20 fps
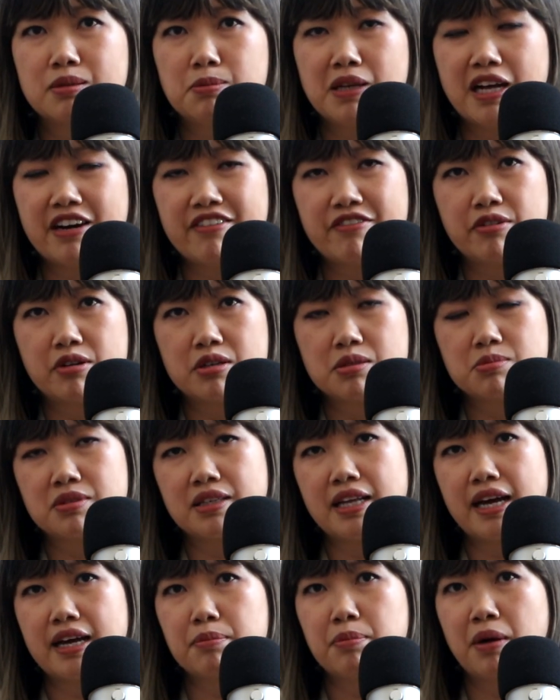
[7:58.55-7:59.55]
platforms
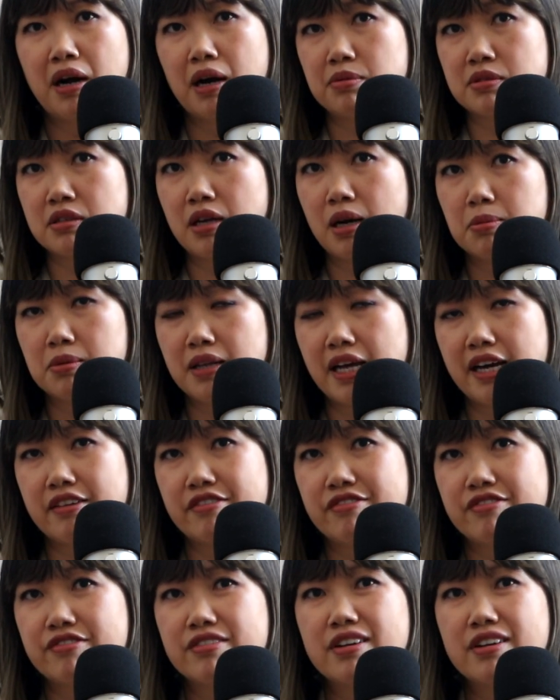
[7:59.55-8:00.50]
like PopShop Life.